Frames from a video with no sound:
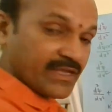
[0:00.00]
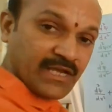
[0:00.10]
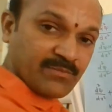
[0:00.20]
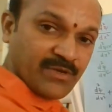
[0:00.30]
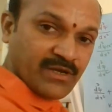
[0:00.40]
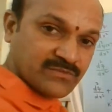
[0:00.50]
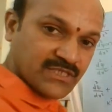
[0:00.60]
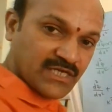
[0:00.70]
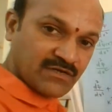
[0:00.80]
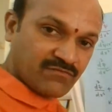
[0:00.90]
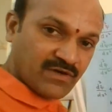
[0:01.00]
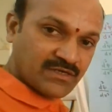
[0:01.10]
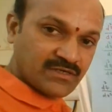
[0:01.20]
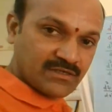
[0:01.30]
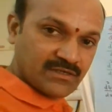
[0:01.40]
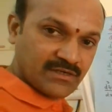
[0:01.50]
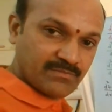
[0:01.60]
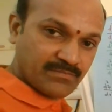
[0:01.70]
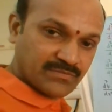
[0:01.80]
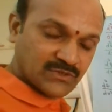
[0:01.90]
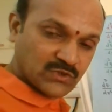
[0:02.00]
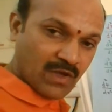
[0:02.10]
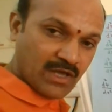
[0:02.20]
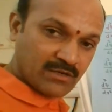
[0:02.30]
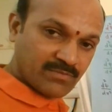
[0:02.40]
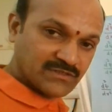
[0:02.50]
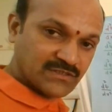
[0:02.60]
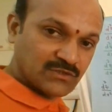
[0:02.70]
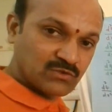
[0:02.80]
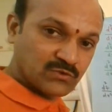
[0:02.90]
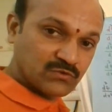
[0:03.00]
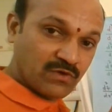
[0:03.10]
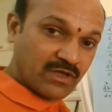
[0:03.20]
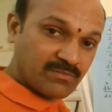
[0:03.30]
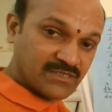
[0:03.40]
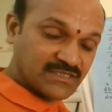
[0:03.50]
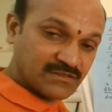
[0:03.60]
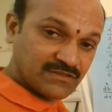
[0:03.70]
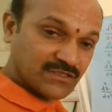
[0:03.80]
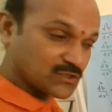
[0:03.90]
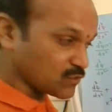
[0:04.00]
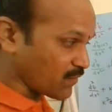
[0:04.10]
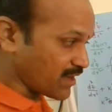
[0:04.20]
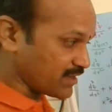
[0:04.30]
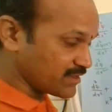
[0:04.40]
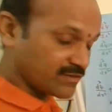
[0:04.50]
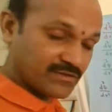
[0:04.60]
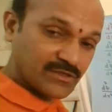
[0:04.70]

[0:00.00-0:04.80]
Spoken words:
n becomes n1 square plus n2 square plus n3 square